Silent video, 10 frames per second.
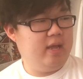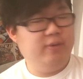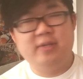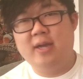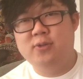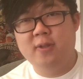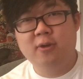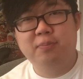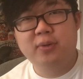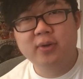I was actually a
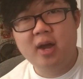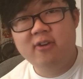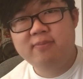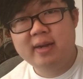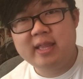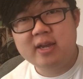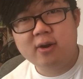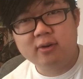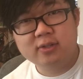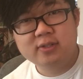little put off by the
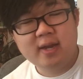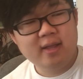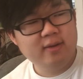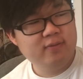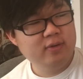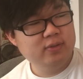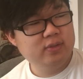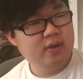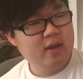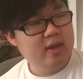art style at
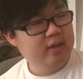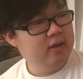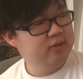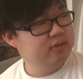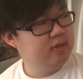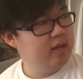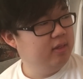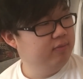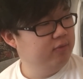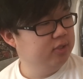first because
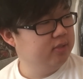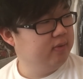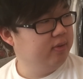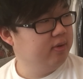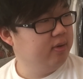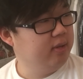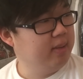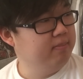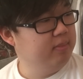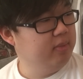they first of all they're all
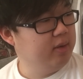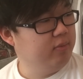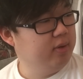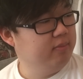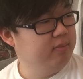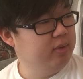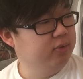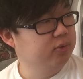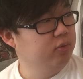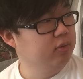like like what middle
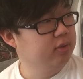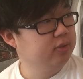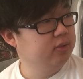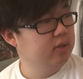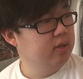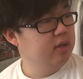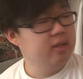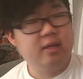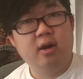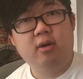schoolers
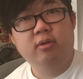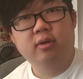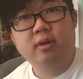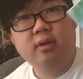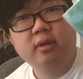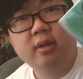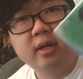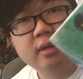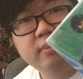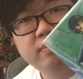and they all look
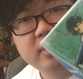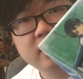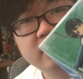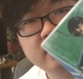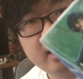like big,